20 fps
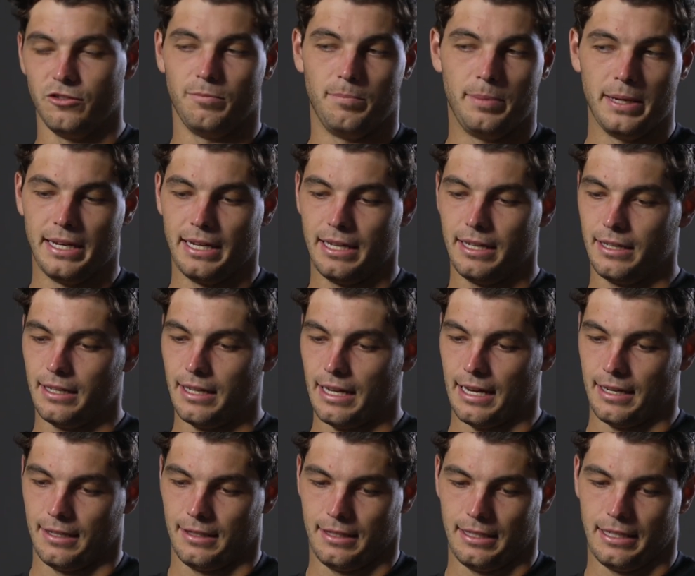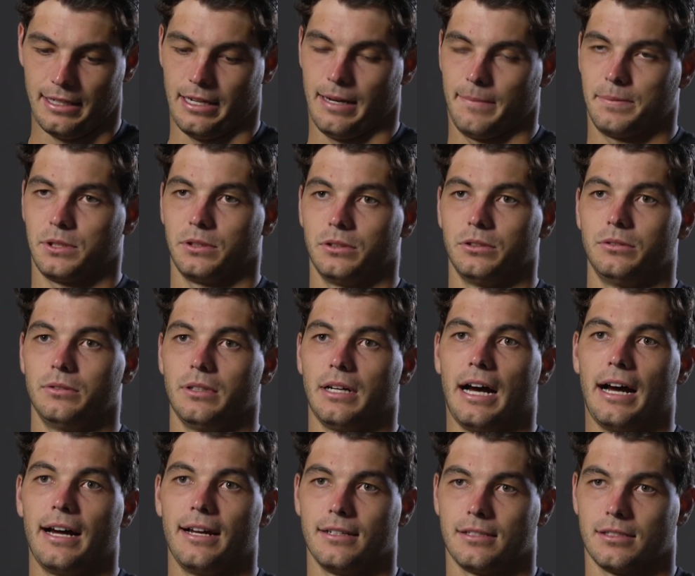been at the absolute
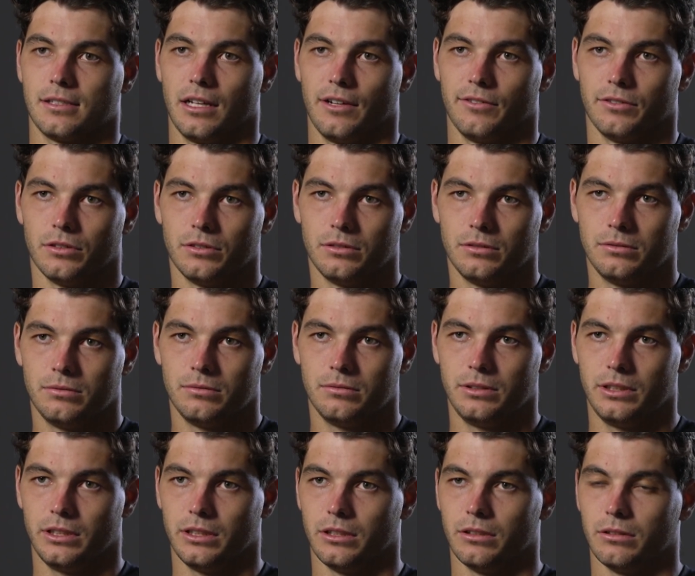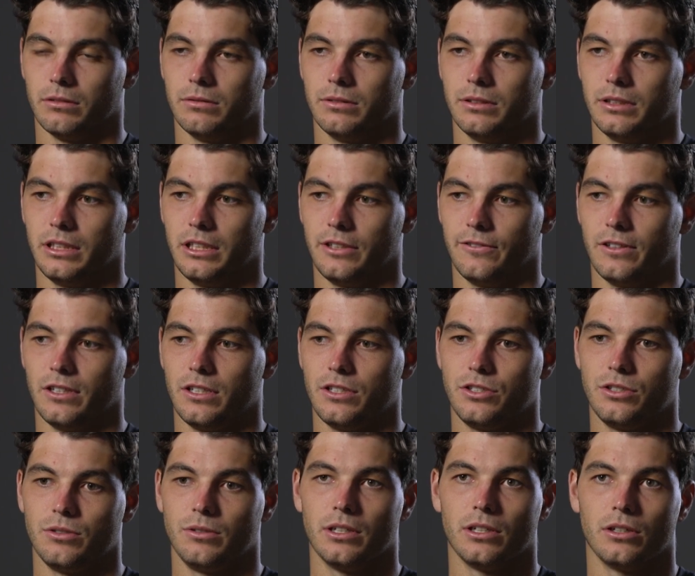highest level, even
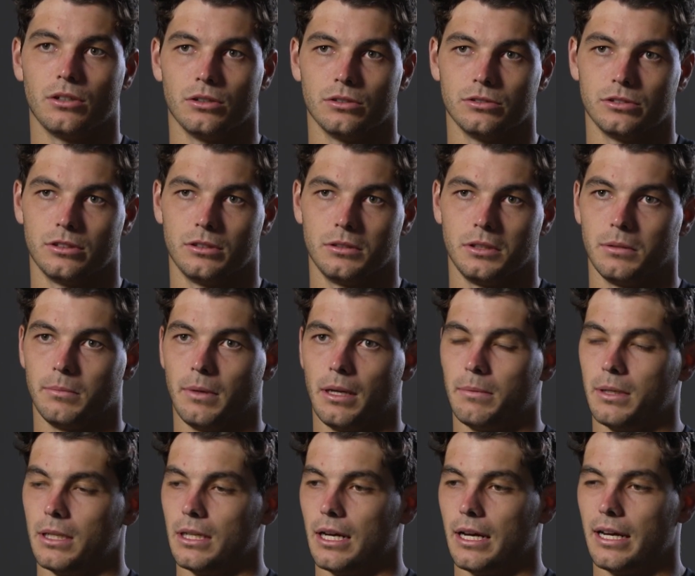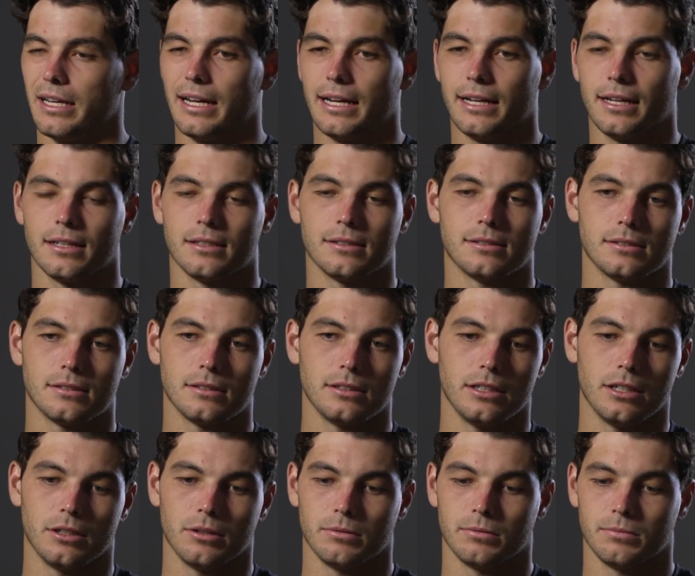as you get older and you're maybe not, I guess,
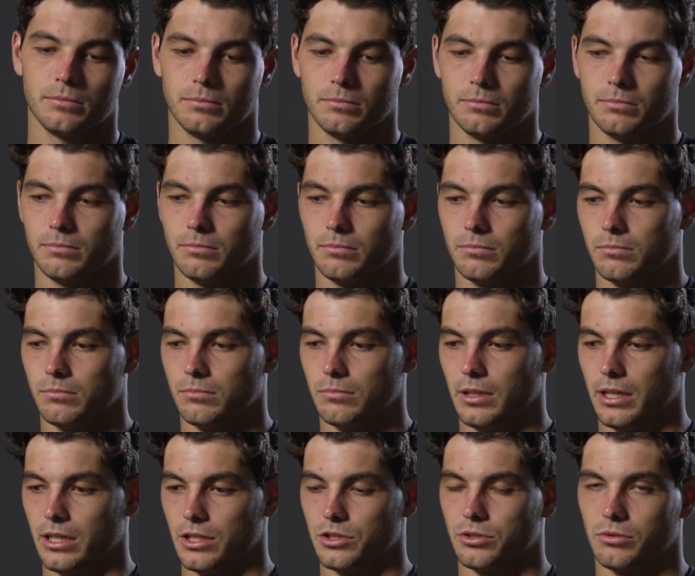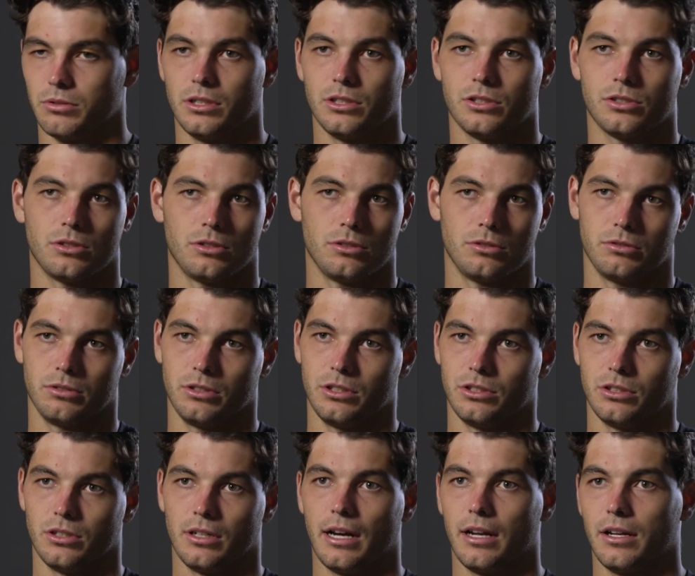injuries,
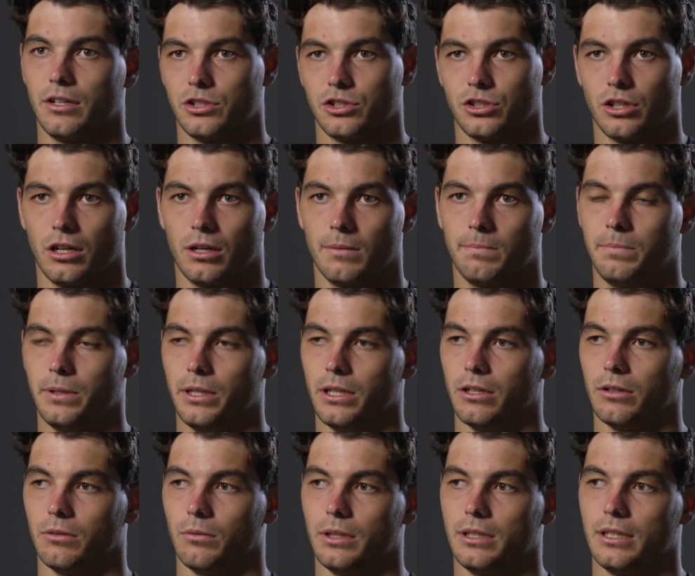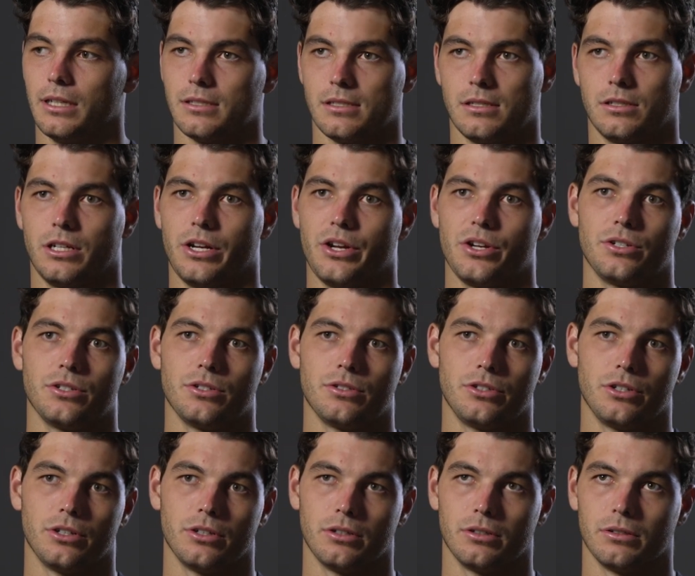surgeries, you're not as sharp. What doesn't change is
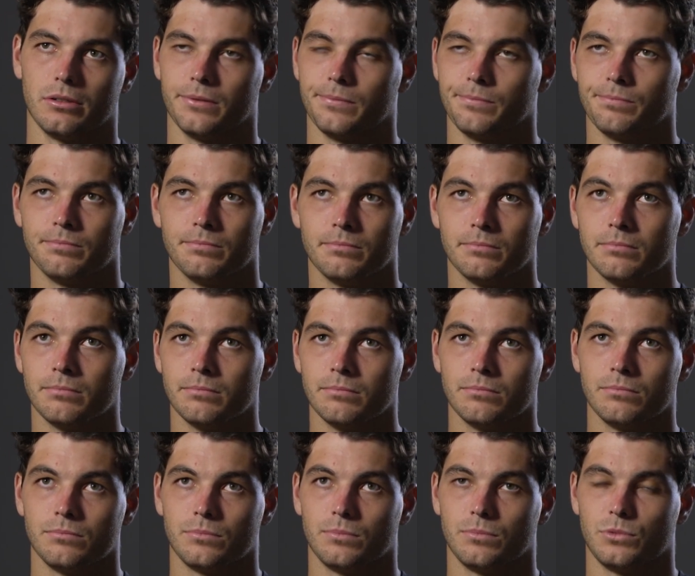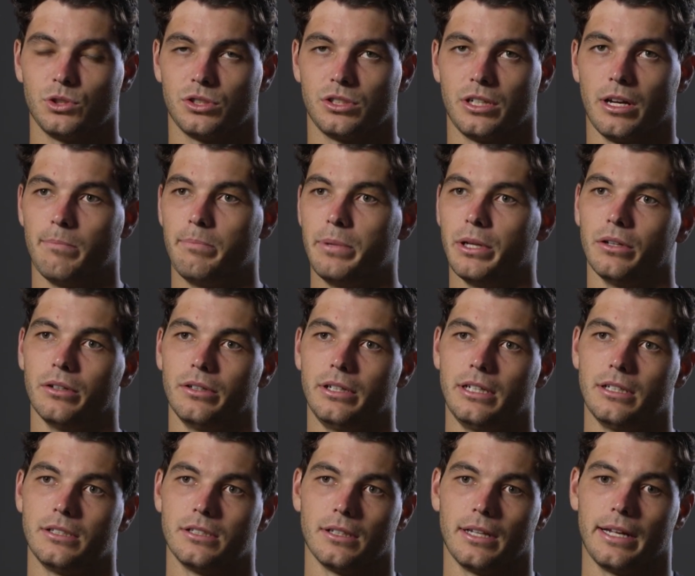your just
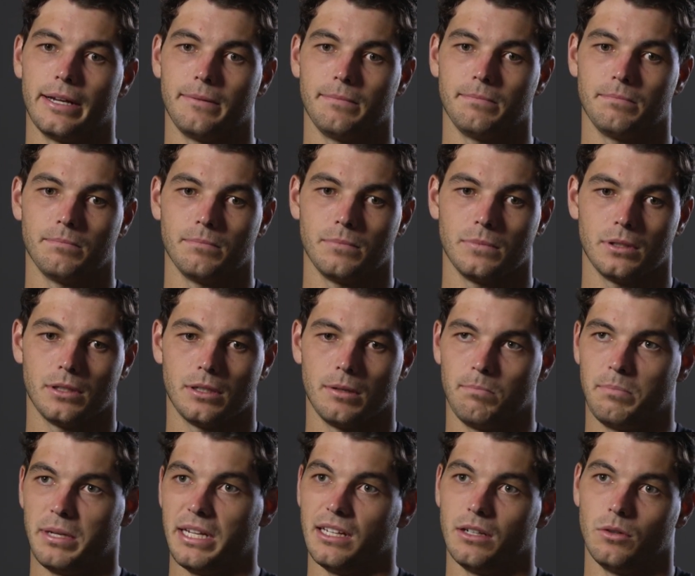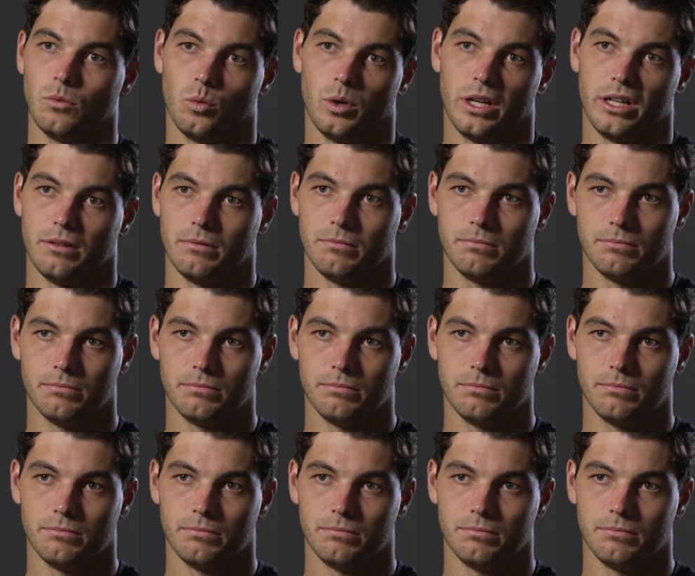ability to like compete and win.